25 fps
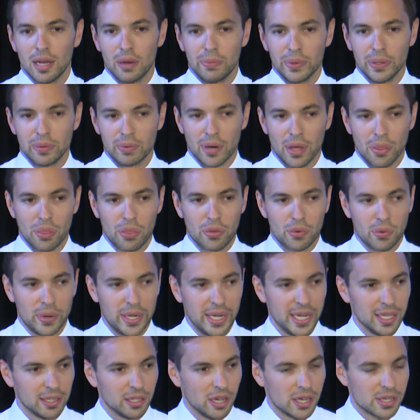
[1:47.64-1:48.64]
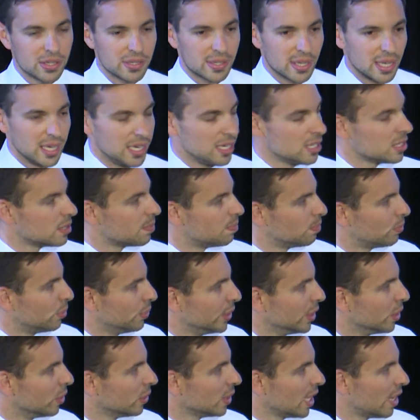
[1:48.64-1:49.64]
We run 3 LICs.
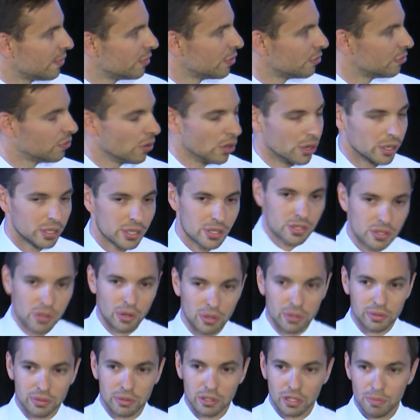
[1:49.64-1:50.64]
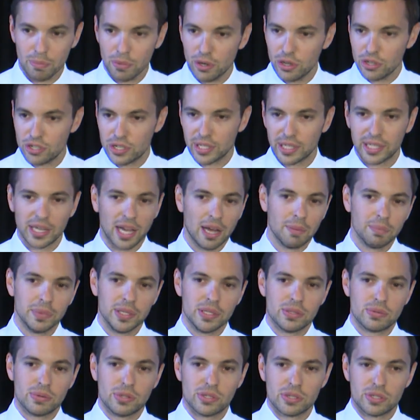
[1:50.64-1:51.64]
We all have a focus on emerging
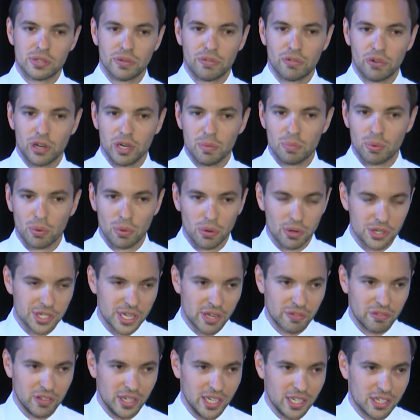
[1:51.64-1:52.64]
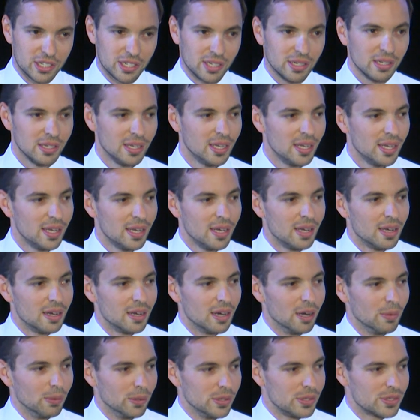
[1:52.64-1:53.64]
companies, which is a very broad definition.
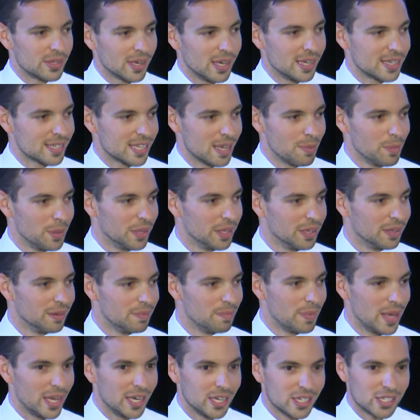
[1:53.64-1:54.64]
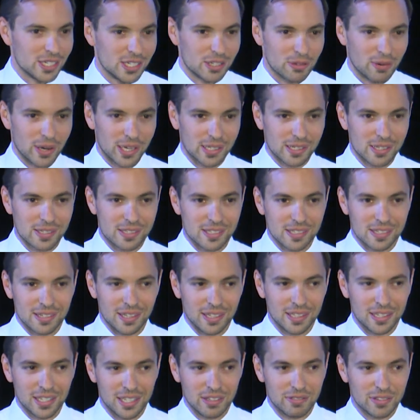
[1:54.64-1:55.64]
I would say some of the managing directors
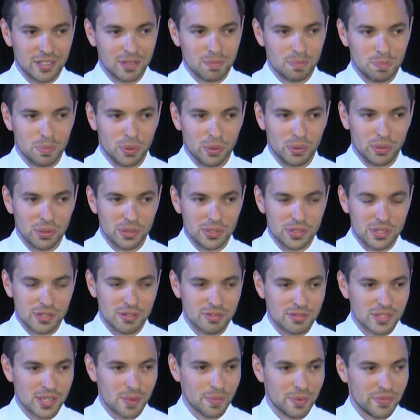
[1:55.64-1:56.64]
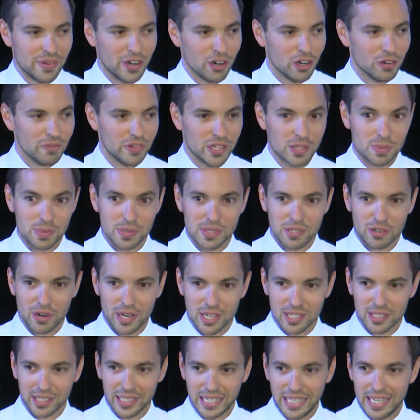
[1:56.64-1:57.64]
and even boards of some of our investments are
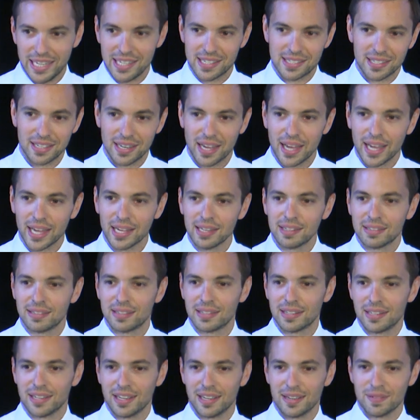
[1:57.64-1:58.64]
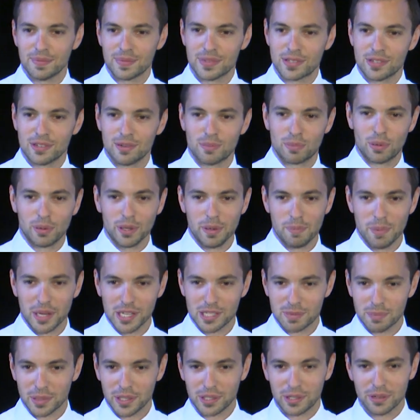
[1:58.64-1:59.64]
actually here today, so it probably
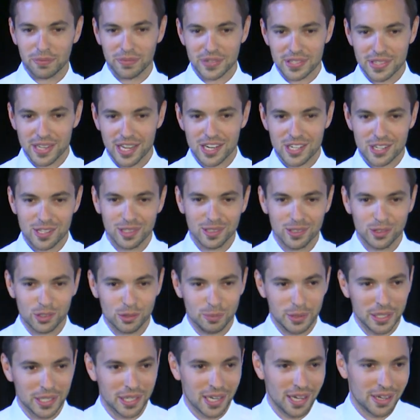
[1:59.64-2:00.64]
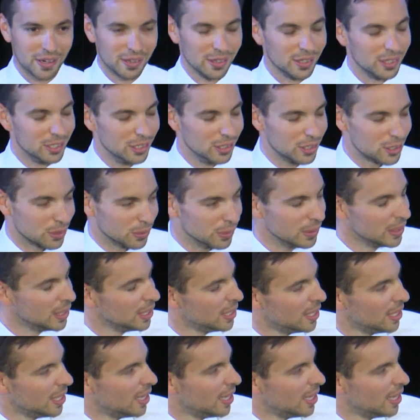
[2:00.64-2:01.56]
makes my conversation a little bit harder than usual.